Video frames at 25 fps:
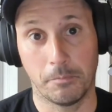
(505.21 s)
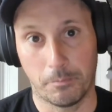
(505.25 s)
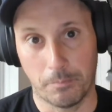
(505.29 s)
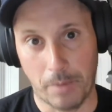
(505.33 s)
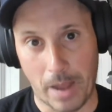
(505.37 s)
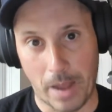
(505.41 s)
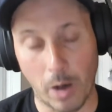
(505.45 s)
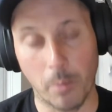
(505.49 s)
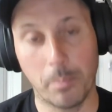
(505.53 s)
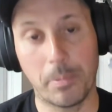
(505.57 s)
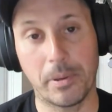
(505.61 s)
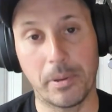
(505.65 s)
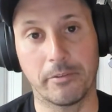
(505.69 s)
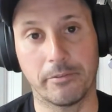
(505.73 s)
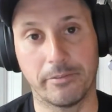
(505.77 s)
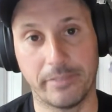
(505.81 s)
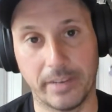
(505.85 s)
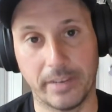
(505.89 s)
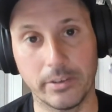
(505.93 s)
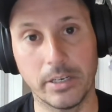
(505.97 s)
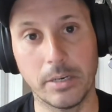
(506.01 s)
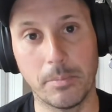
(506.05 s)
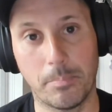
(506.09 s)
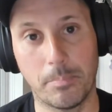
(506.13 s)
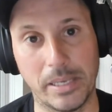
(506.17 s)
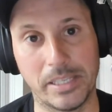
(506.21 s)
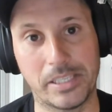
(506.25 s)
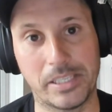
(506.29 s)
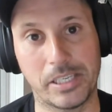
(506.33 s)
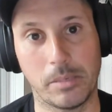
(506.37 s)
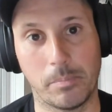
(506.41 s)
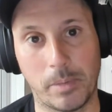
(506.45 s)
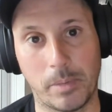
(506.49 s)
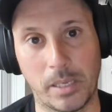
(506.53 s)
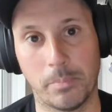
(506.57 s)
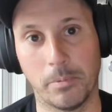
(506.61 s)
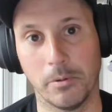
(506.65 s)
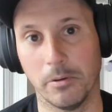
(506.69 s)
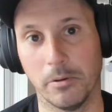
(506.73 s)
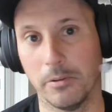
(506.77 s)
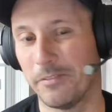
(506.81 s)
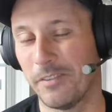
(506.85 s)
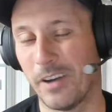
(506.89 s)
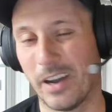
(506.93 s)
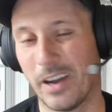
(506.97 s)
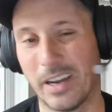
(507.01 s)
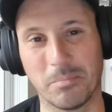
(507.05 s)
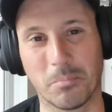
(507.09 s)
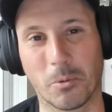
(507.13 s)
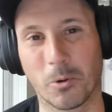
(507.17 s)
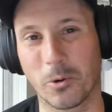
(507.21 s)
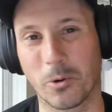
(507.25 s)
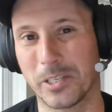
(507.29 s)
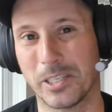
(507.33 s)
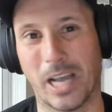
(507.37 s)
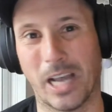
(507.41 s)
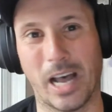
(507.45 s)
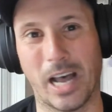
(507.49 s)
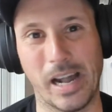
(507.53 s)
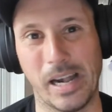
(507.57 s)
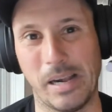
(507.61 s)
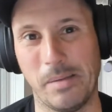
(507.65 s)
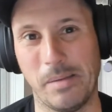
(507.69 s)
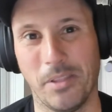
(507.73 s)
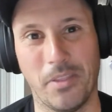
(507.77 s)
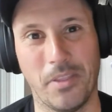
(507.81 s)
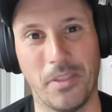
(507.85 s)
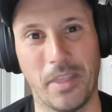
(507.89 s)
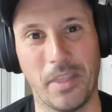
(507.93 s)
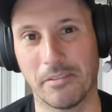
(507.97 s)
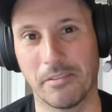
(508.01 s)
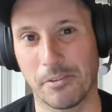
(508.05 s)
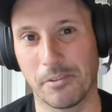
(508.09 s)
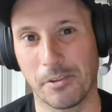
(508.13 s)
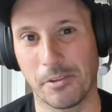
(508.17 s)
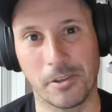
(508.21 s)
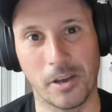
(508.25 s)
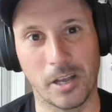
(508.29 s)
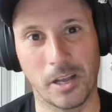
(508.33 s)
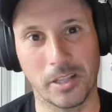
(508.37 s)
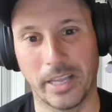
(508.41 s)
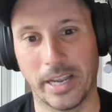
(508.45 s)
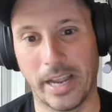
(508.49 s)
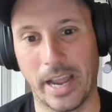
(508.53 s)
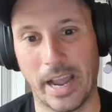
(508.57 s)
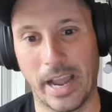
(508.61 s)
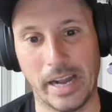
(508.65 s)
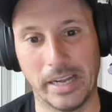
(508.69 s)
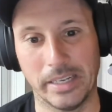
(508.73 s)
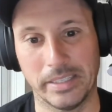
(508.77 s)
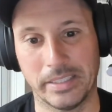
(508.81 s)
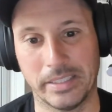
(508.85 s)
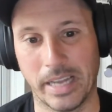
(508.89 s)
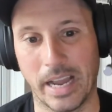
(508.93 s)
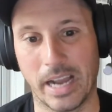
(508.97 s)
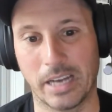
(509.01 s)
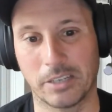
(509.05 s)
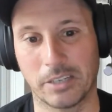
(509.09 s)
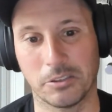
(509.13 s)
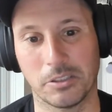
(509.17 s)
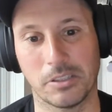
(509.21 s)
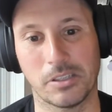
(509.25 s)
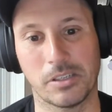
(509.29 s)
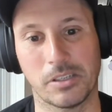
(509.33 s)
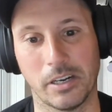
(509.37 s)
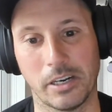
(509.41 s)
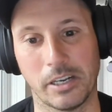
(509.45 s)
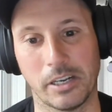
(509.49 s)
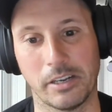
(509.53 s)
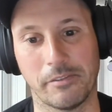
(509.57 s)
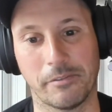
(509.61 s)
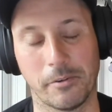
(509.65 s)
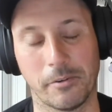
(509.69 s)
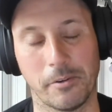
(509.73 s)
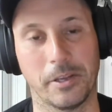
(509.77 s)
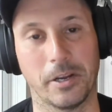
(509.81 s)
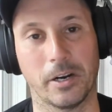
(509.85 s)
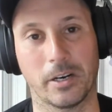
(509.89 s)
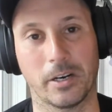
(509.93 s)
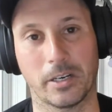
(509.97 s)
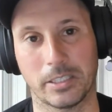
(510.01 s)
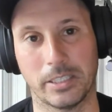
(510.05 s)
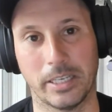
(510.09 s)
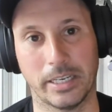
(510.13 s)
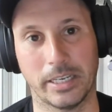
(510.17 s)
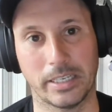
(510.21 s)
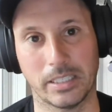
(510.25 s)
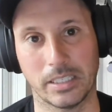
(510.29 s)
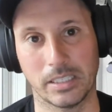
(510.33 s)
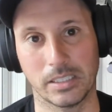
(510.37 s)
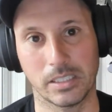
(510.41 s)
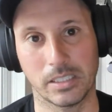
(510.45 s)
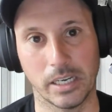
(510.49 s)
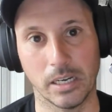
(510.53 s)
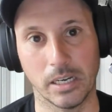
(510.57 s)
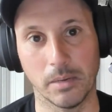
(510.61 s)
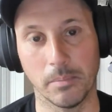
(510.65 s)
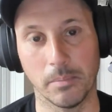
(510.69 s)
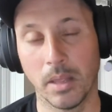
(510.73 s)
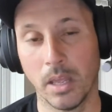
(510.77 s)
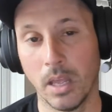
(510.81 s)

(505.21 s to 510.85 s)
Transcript: helping very busy people find more time than they ever thought they had to actually study for the architect exam.